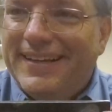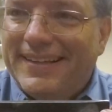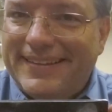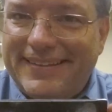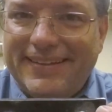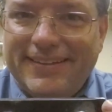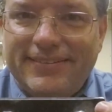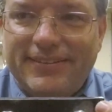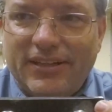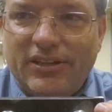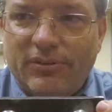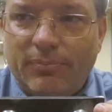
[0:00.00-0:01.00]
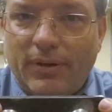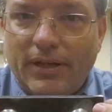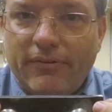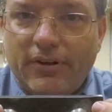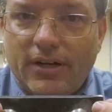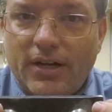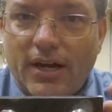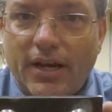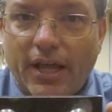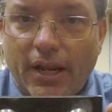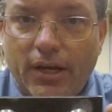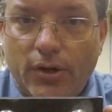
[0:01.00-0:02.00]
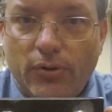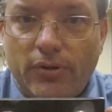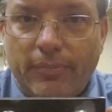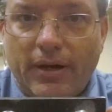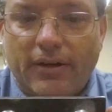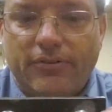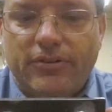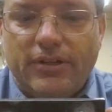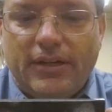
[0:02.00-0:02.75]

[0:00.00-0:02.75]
These things, believe it or not, do the best.